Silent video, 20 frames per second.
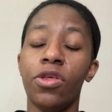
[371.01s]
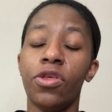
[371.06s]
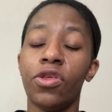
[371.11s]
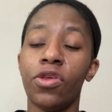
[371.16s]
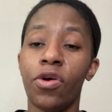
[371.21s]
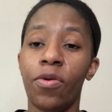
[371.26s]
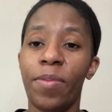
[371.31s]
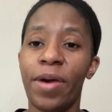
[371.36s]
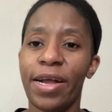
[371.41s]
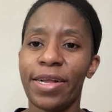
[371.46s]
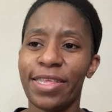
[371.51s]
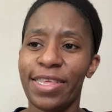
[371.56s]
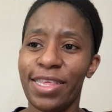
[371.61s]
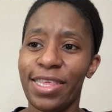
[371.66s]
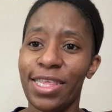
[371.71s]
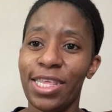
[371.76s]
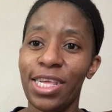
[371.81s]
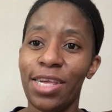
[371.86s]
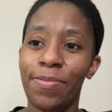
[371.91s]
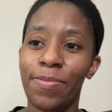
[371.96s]
So back to
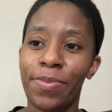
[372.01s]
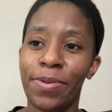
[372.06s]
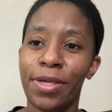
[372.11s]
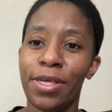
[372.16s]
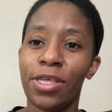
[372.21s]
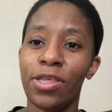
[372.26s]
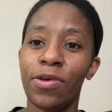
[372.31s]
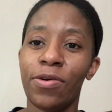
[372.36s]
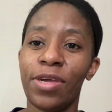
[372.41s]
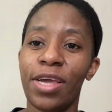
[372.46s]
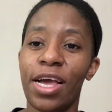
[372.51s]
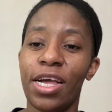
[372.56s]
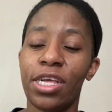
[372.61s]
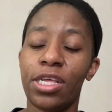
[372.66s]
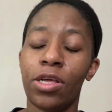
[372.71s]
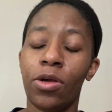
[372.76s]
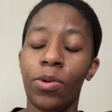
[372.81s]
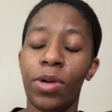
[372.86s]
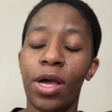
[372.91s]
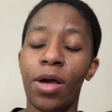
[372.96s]
sleeping. So yeah,
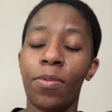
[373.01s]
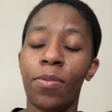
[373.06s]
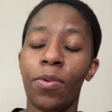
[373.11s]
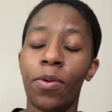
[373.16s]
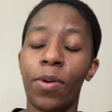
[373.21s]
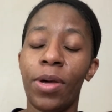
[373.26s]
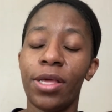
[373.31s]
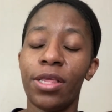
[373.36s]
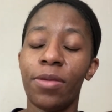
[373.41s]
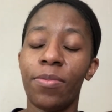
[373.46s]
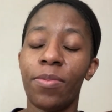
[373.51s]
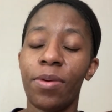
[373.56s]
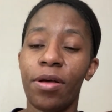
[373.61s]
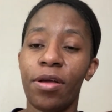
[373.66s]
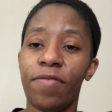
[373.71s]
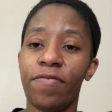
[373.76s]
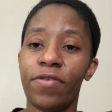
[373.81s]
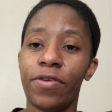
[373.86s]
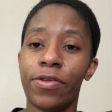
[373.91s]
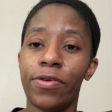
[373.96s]
he wakes up about
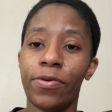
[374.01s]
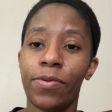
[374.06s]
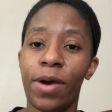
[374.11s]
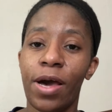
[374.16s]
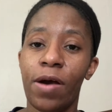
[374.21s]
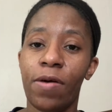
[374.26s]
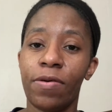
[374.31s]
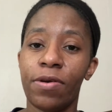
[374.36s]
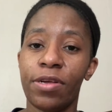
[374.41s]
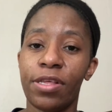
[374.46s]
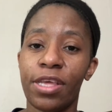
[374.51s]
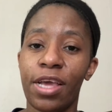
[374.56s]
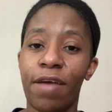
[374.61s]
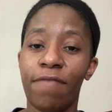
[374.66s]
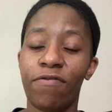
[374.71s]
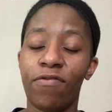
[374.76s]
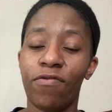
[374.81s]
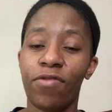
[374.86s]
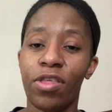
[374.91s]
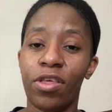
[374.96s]
every 2 hours
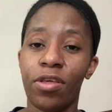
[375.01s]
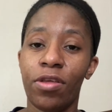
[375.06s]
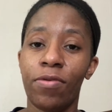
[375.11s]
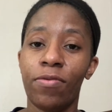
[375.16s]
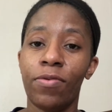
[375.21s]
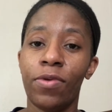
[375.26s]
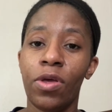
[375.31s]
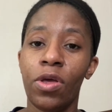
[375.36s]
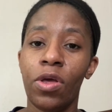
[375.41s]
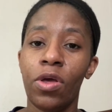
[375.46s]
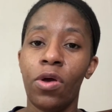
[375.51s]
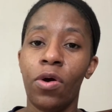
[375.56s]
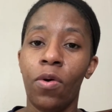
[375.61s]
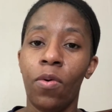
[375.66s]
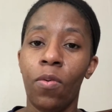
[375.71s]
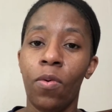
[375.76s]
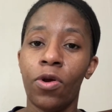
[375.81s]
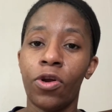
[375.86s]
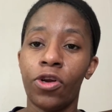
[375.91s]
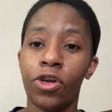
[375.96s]
after the
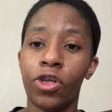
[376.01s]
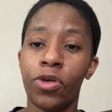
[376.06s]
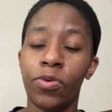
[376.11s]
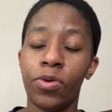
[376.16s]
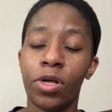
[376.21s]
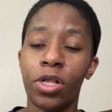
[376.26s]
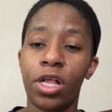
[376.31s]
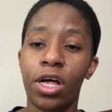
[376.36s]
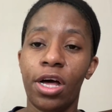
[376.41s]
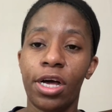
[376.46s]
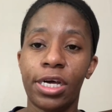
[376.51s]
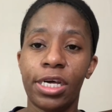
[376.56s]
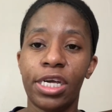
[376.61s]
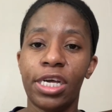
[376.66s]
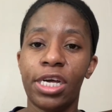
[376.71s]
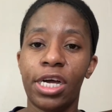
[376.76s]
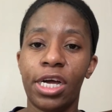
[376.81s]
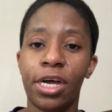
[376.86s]
1 or 2 o'clock